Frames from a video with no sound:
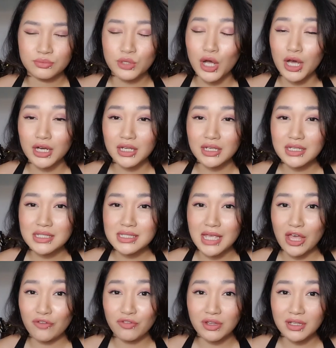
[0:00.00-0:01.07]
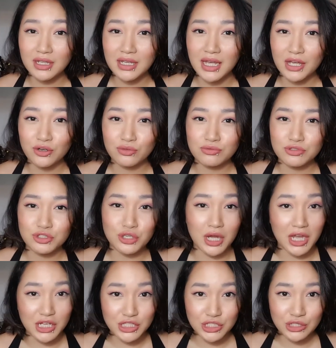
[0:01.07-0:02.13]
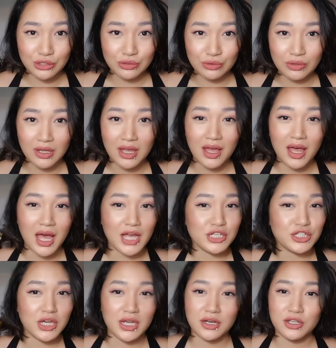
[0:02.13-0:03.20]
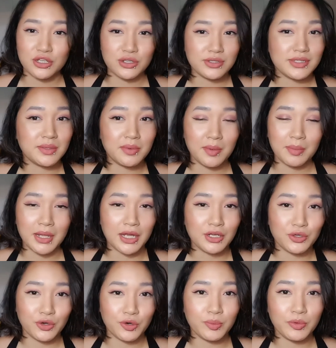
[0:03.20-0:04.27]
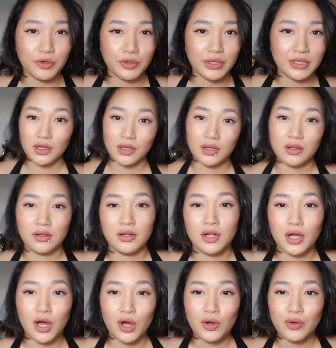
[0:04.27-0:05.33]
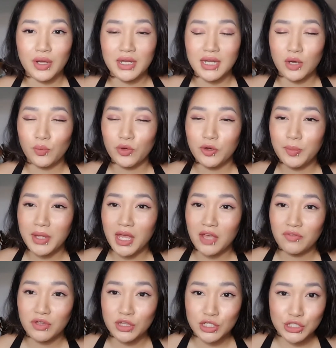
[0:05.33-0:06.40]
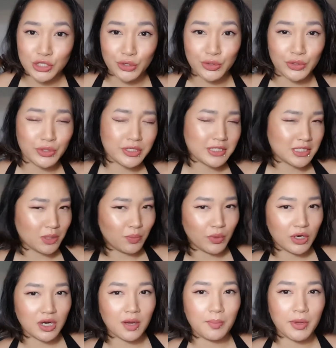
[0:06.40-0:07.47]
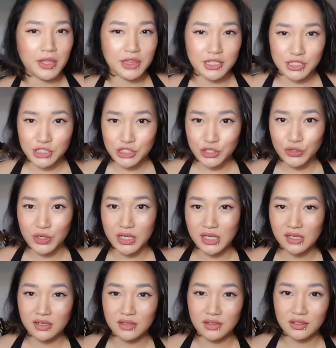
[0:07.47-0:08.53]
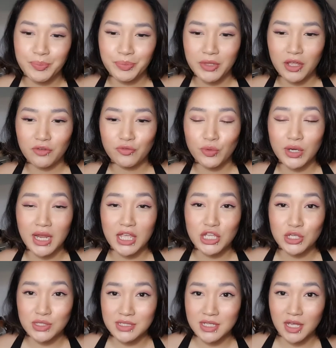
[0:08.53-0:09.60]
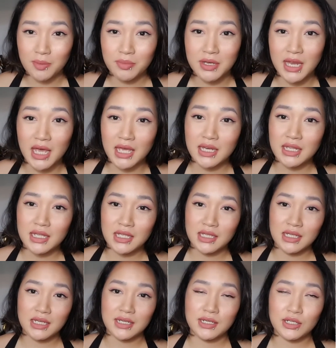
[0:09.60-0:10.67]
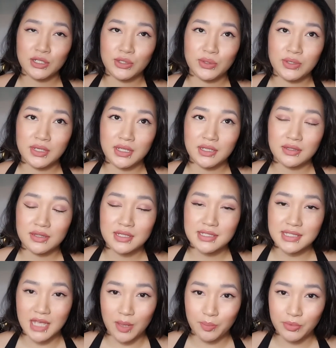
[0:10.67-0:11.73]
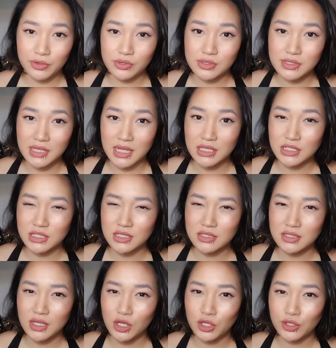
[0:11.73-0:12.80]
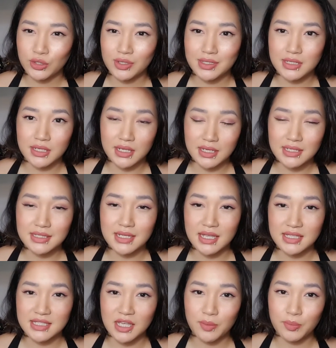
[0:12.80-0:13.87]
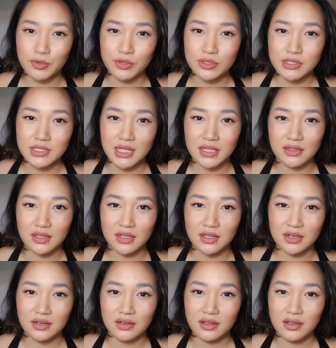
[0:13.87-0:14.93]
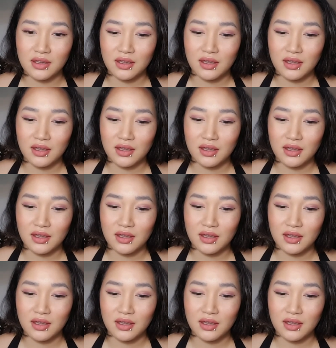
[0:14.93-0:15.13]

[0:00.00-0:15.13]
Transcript: products heavily. I don't try to. I try to use them up like normal. Oh, and I will be having the total somewhere up on the screen of what I used up, not including the samples. I just include deluxe size samples, and then